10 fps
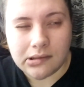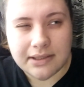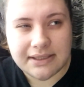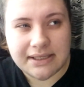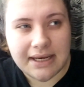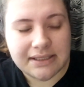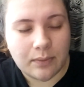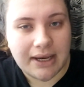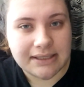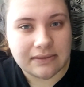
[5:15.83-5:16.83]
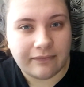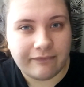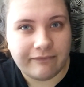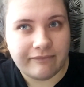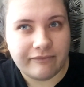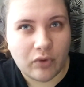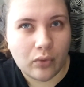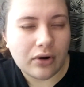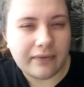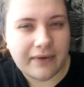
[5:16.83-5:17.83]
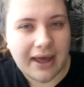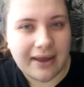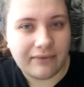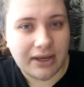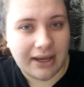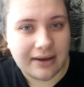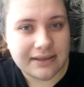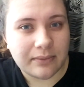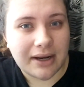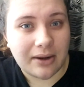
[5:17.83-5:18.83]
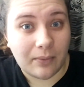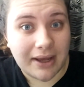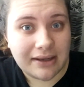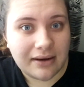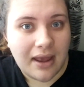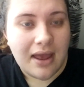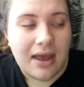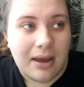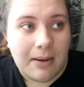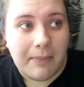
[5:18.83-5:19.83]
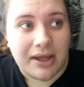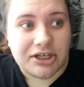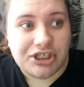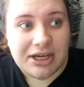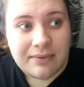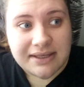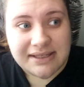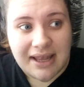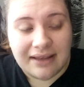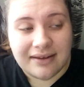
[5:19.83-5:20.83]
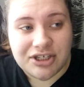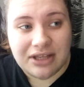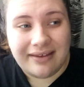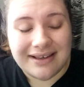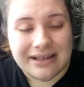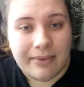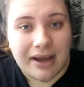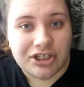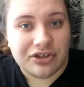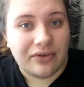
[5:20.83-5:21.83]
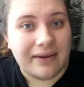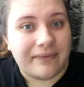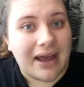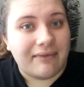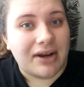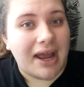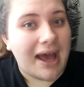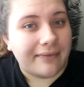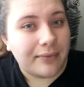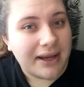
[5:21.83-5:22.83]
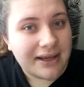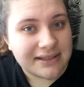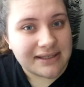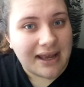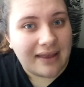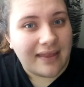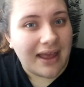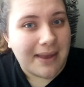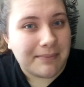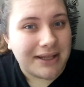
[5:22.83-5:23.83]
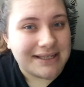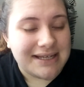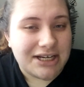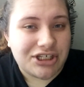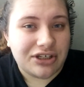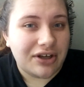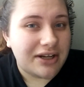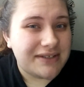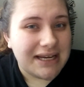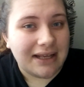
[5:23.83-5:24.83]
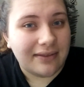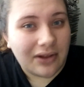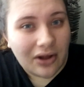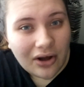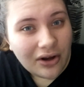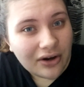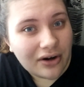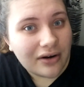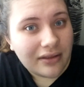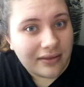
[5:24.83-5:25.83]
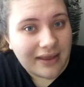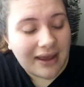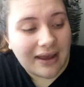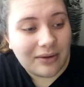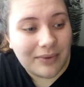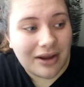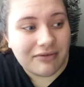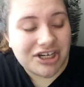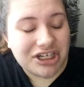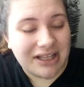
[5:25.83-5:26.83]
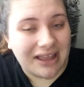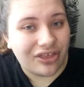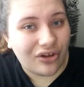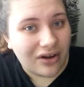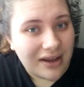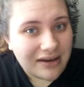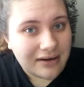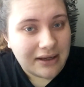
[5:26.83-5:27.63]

six weeks, four or five days when I went, but she was saying that she thinks I'm actually only five and a half weeks and that implantation could have taken longer than we originally thought,